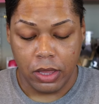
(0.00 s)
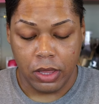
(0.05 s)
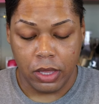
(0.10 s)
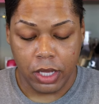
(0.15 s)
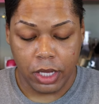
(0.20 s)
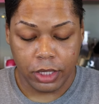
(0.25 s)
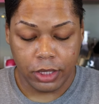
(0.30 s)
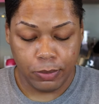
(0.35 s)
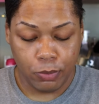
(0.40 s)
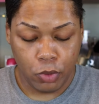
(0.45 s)

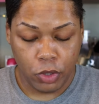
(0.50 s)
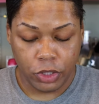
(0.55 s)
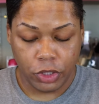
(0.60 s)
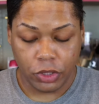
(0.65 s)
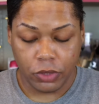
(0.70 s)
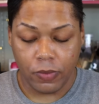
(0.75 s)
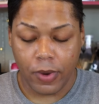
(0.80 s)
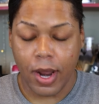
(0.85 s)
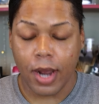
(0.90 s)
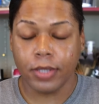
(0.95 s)
This
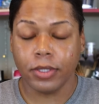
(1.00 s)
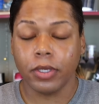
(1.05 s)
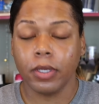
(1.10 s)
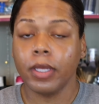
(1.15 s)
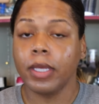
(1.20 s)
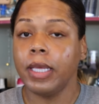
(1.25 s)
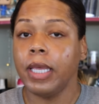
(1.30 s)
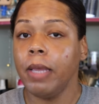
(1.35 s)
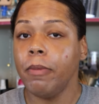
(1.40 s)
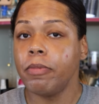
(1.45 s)

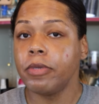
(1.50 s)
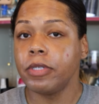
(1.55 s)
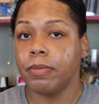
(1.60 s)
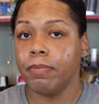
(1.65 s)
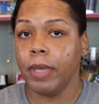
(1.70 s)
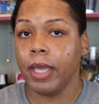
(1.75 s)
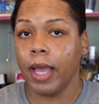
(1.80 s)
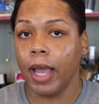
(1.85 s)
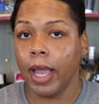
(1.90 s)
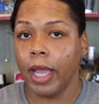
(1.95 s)
moisturizer keeps
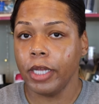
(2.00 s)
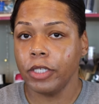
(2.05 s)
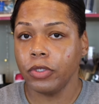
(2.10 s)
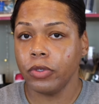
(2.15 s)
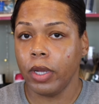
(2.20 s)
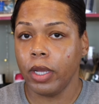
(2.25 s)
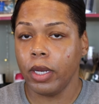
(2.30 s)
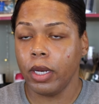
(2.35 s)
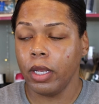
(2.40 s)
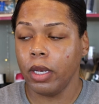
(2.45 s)
me
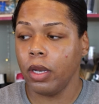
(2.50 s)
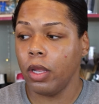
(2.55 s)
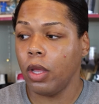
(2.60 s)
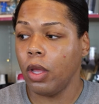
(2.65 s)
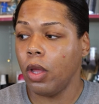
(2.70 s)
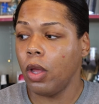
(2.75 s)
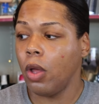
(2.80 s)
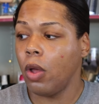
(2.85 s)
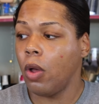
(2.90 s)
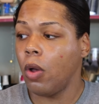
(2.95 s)
hydrated
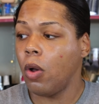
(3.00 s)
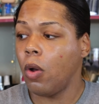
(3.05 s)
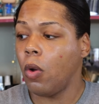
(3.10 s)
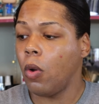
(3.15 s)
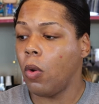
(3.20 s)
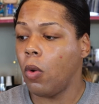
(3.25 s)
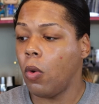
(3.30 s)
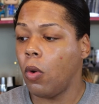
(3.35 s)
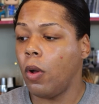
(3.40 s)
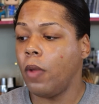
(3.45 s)

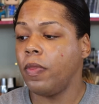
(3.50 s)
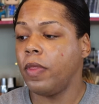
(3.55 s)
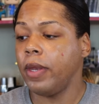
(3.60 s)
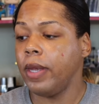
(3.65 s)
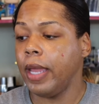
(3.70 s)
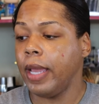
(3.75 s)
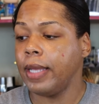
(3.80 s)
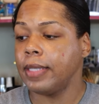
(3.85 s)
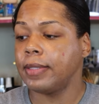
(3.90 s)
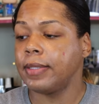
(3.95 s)
on the
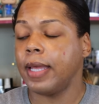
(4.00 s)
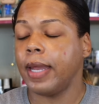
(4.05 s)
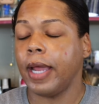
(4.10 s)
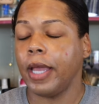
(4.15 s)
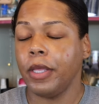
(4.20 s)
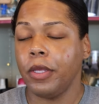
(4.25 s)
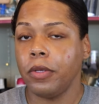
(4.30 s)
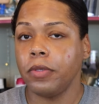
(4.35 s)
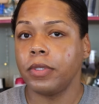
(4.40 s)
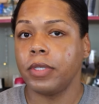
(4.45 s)
days that
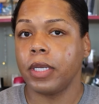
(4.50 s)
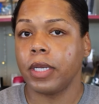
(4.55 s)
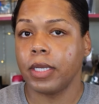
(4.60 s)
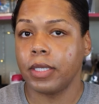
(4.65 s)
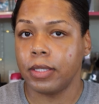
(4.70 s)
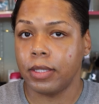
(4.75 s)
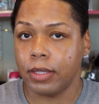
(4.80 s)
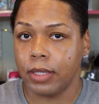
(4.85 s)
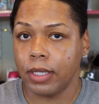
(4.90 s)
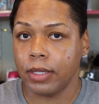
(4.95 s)
I use it
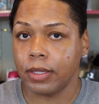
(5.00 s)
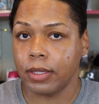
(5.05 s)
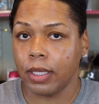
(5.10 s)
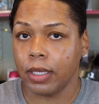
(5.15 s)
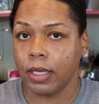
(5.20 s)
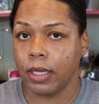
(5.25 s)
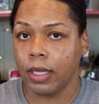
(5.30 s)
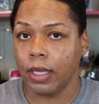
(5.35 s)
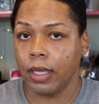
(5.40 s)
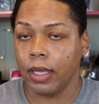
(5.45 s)

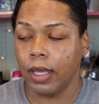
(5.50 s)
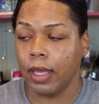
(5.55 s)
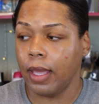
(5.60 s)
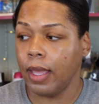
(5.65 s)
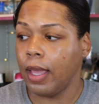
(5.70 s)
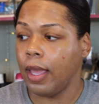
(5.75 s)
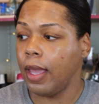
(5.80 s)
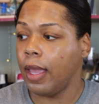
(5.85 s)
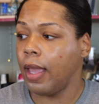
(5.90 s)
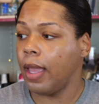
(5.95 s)
consistently.
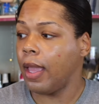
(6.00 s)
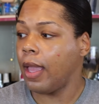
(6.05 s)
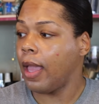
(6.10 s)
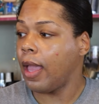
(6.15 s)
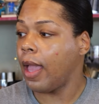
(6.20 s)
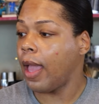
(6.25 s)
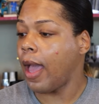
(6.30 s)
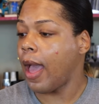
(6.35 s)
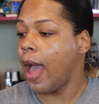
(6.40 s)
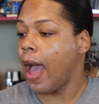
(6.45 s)

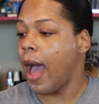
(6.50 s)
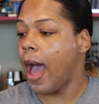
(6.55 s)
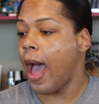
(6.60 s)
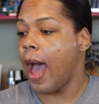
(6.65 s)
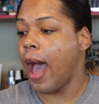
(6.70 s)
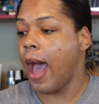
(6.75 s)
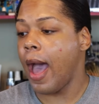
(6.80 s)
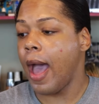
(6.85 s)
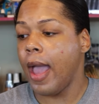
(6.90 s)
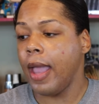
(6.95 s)

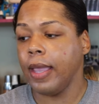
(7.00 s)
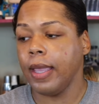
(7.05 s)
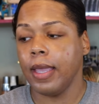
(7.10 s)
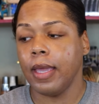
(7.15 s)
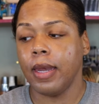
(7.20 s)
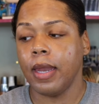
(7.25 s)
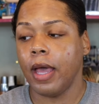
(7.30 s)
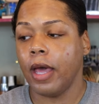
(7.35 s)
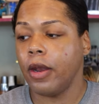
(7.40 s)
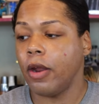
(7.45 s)
I
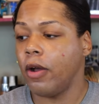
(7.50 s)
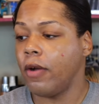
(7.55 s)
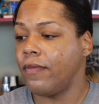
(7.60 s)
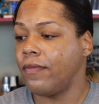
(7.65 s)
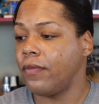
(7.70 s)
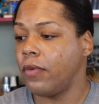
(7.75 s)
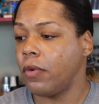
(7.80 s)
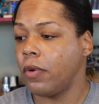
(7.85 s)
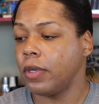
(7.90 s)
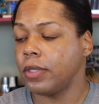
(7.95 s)
cannot
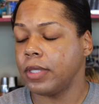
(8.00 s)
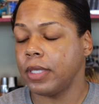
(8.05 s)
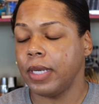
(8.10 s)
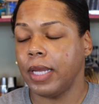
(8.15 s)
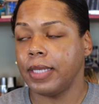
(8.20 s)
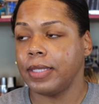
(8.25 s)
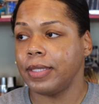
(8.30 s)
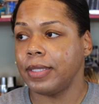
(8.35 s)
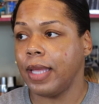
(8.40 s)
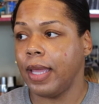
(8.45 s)
afford to,
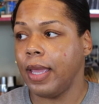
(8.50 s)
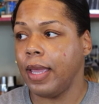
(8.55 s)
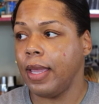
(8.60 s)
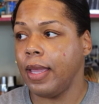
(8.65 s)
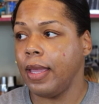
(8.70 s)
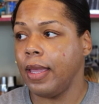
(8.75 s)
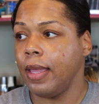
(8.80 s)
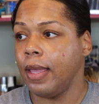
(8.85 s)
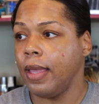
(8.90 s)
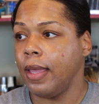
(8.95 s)
let's
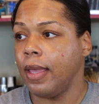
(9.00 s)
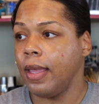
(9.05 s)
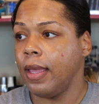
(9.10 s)
say,